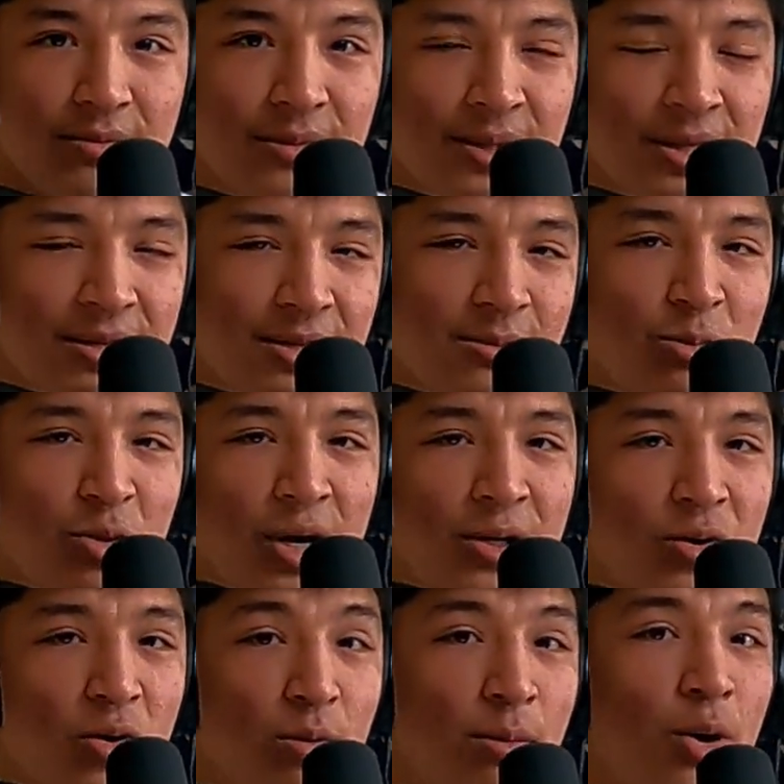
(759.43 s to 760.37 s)
Because
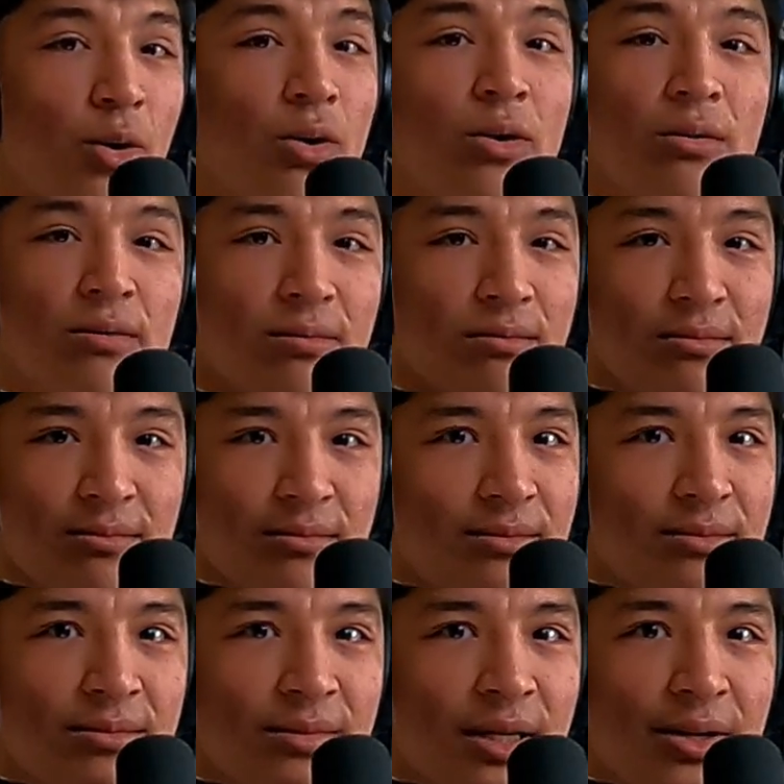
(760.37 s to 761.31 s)
brain go burr.
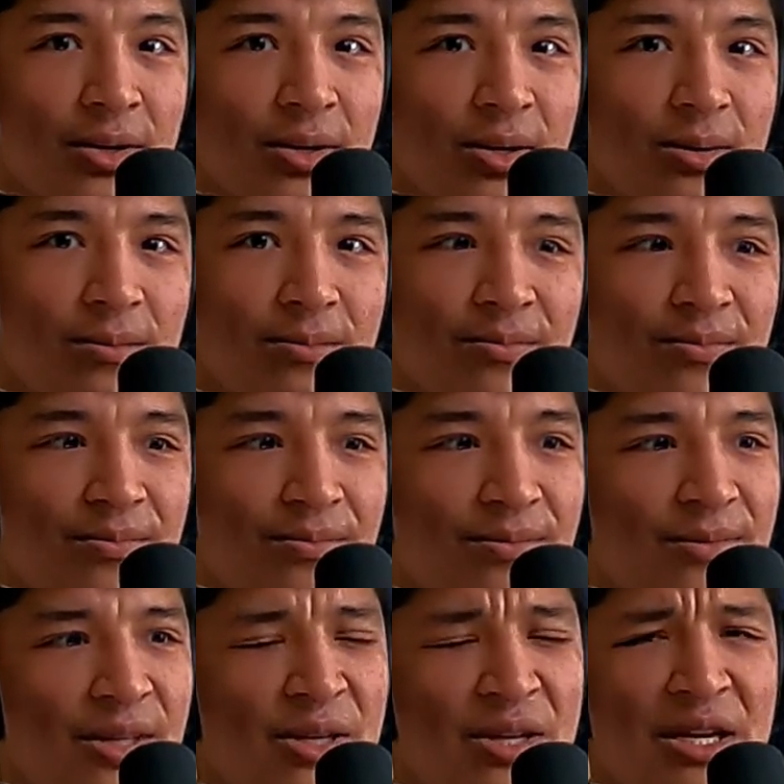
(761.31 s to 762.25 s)
I don't know.
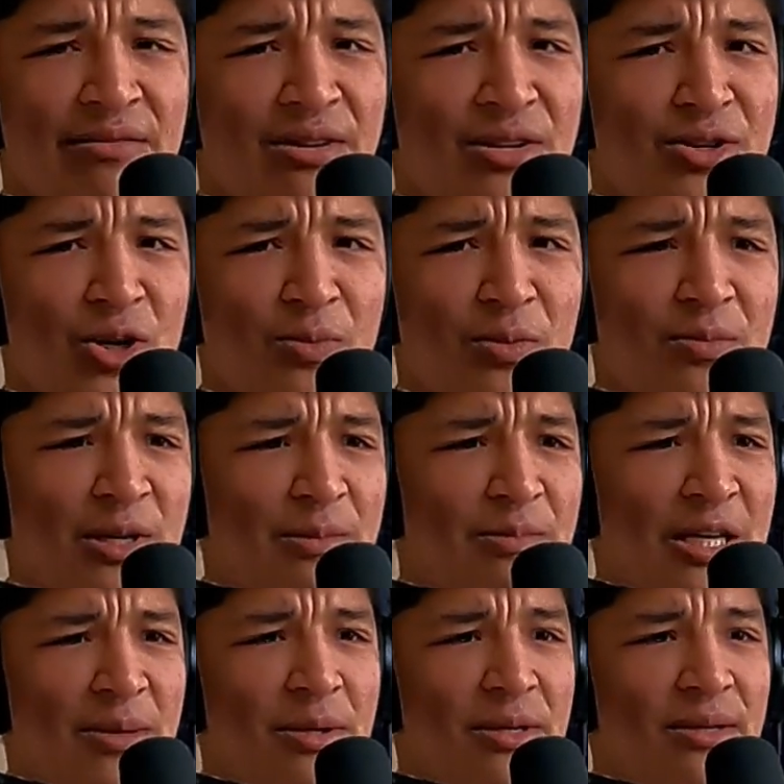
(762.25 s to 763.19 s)
Even dopamine,
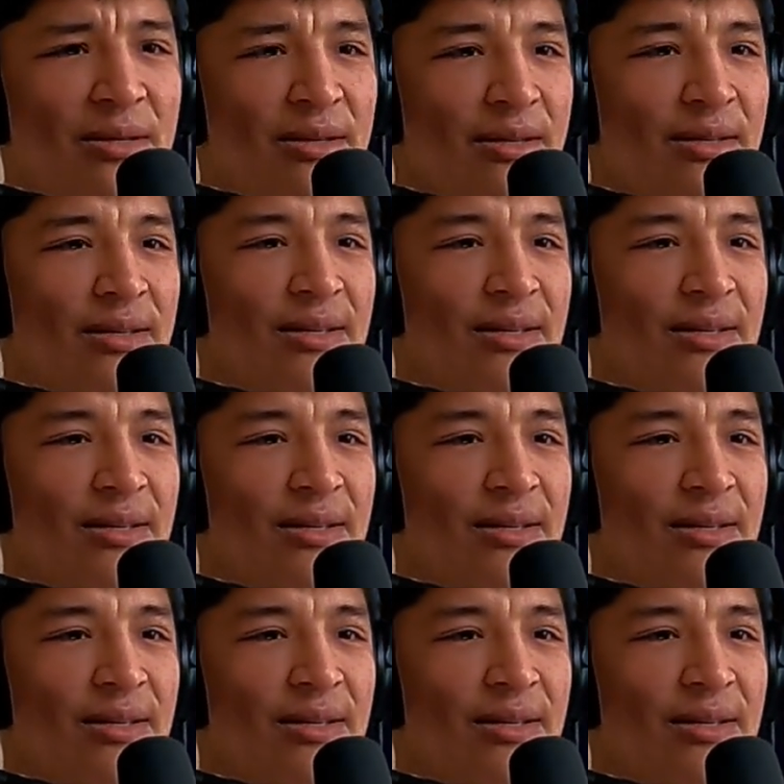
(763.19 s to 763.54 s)
maybe.